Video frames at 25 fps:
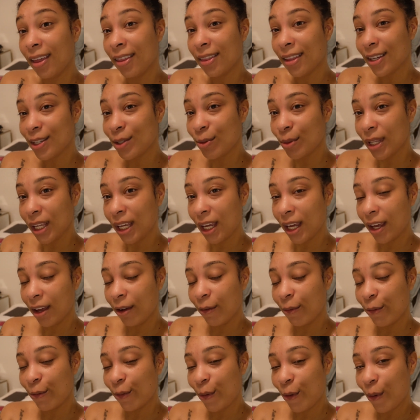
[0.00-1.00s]
that's really
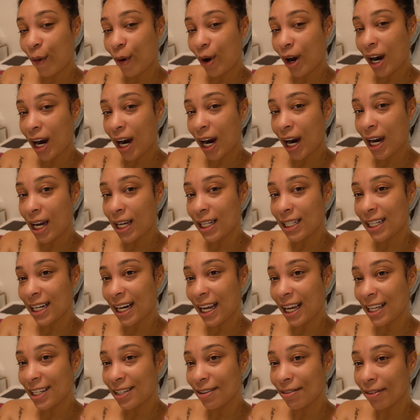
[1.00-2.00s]
it for
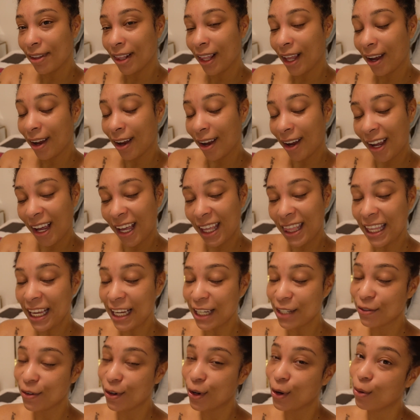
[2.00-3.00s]
today's vlog.
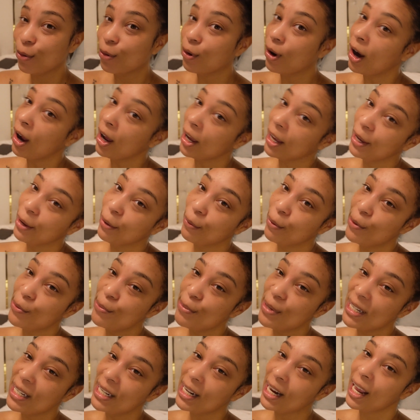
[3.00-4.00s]
Thanks for rocking with
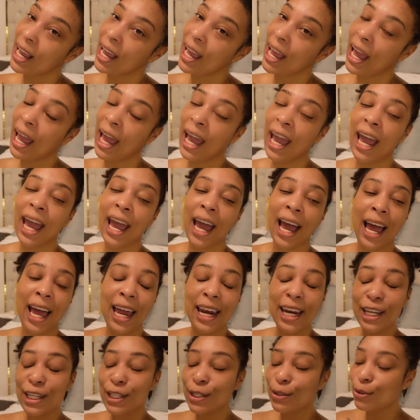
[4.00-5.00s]
me today.
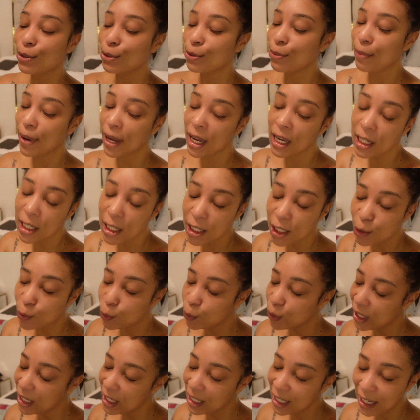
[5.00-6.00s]
I didn't do too much.
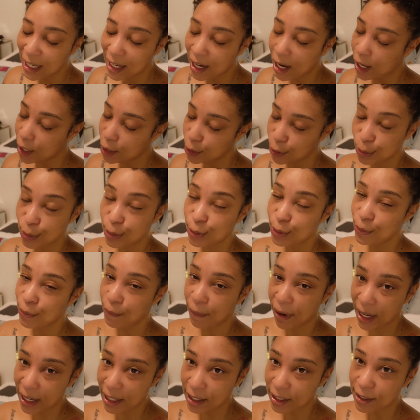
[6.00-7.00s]
We did not do too
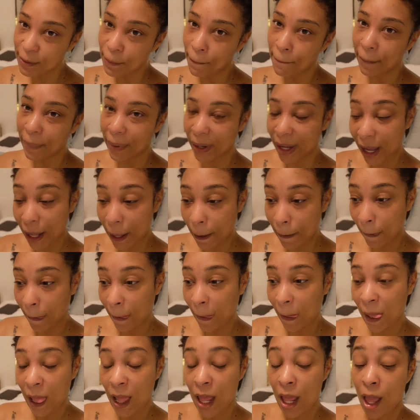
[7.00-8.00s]
much, but
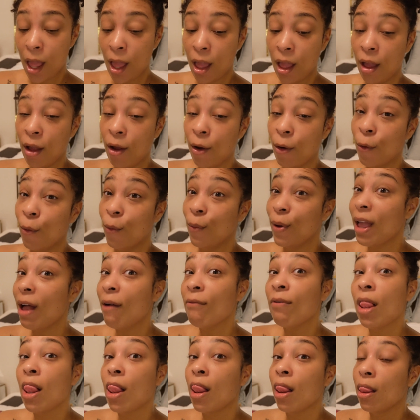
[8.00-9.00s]
we
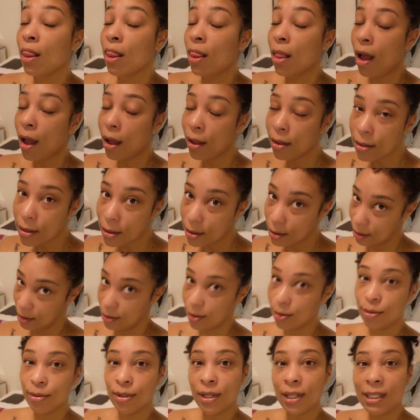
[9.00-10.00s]
have a lot to
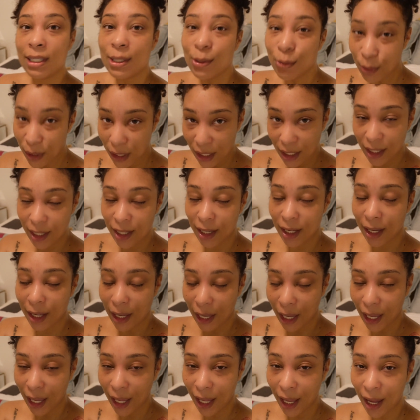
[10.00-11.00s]
do this
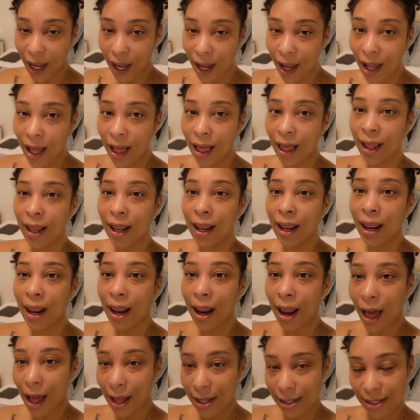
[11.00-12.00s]
week. A
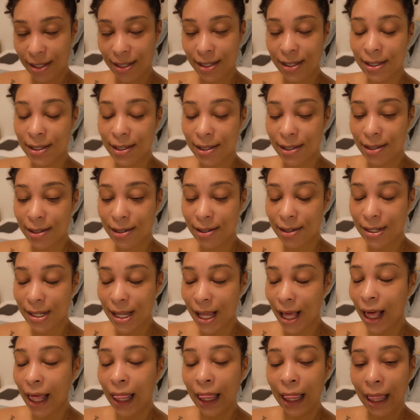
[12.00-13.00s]
lot,
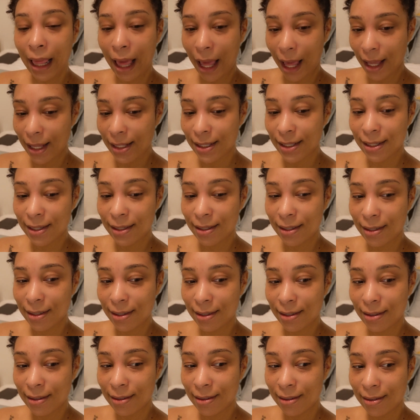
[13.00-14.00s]
a lot,
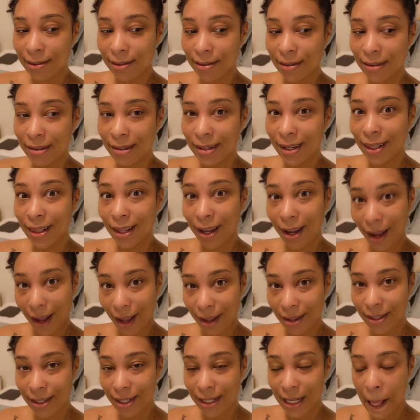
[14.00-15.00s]
a
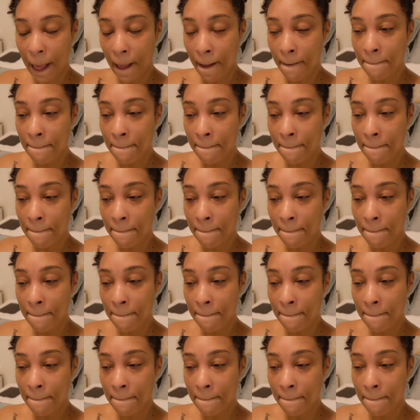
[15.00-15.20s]
lot.